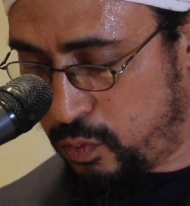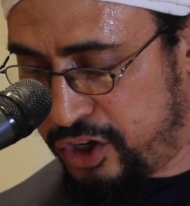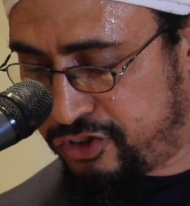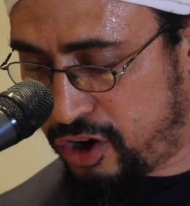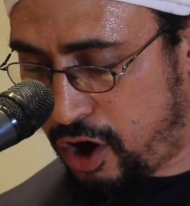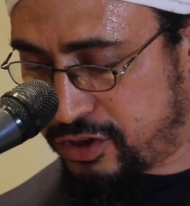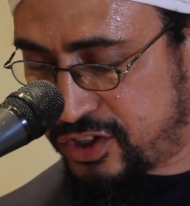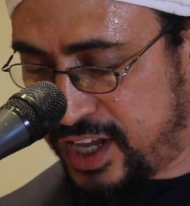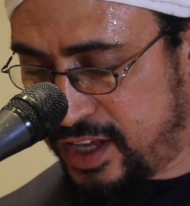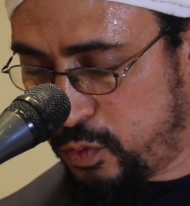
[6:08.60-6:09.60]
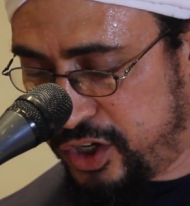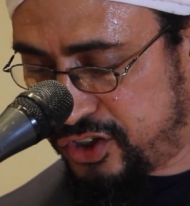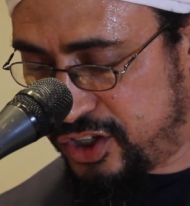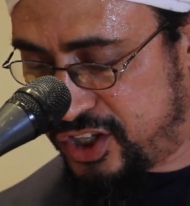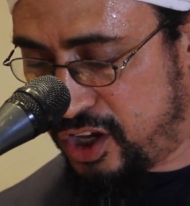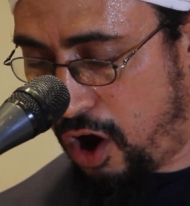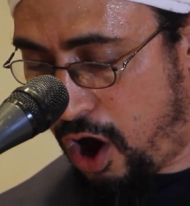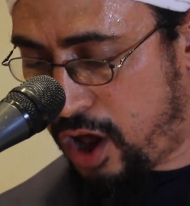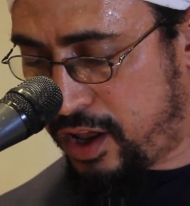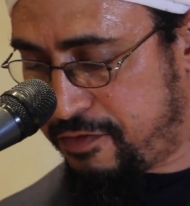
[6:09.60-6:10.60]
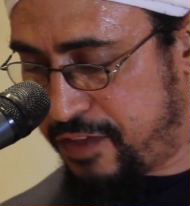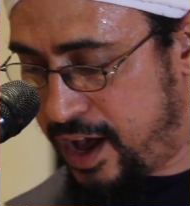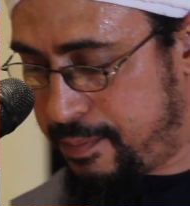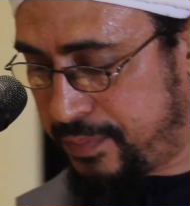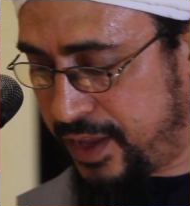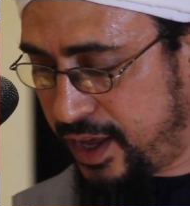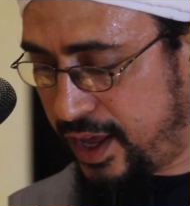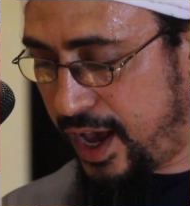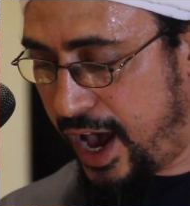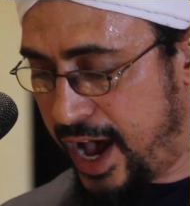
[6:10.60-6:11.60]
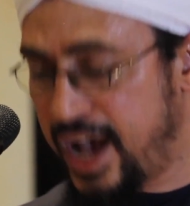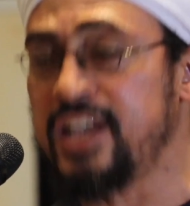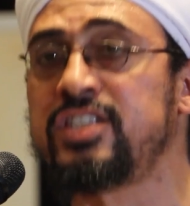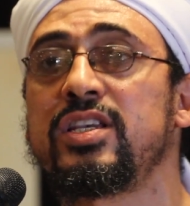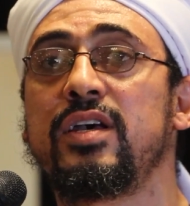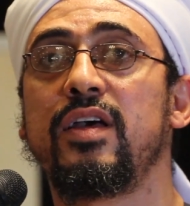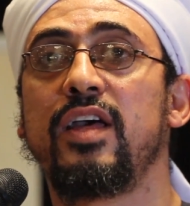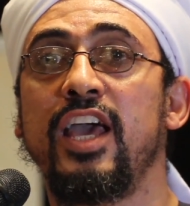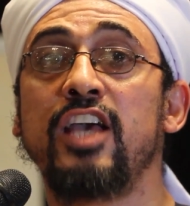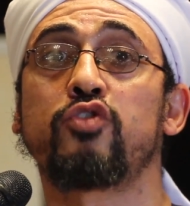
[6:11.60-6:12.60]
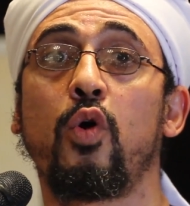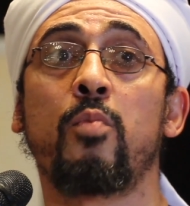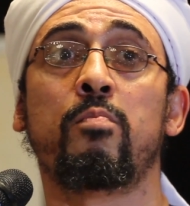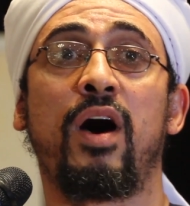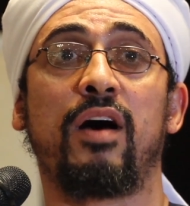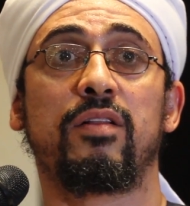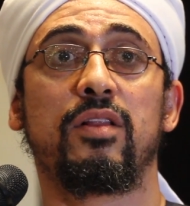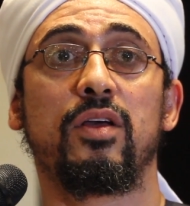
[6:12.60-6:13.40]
and we should see all of them as his ummah.